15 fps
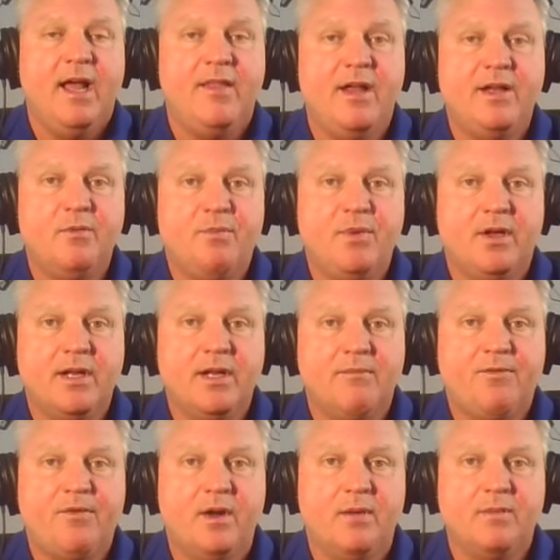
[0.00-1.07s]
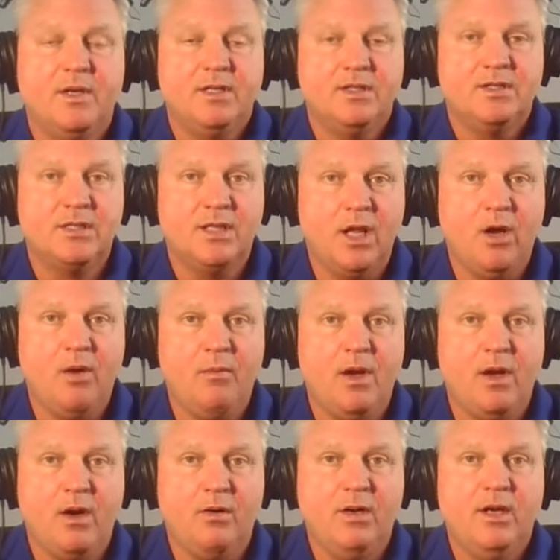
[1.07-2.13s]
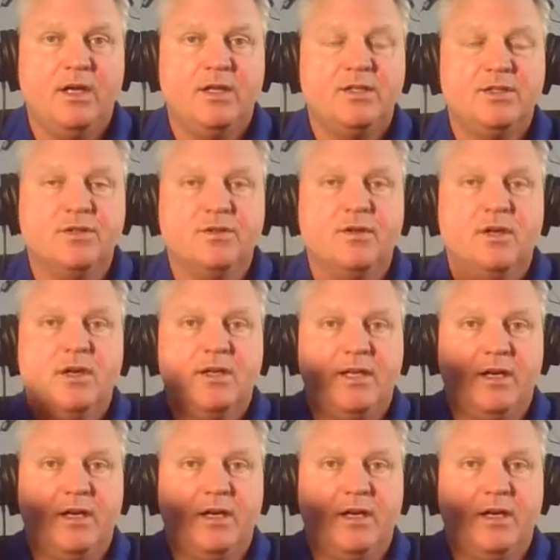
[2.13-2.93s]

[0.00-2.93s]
And then you build up from slow-mo to,